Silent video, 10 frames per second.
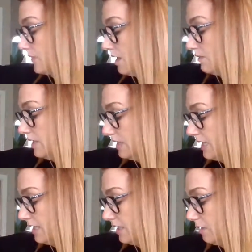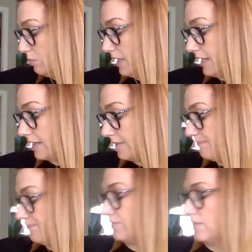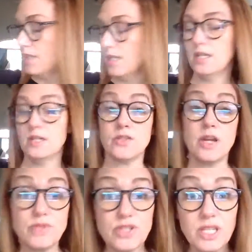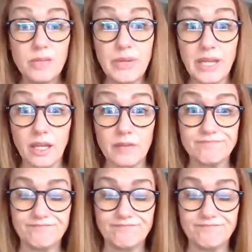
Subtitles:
Oh, it landed on blank. So I'm just going to pick.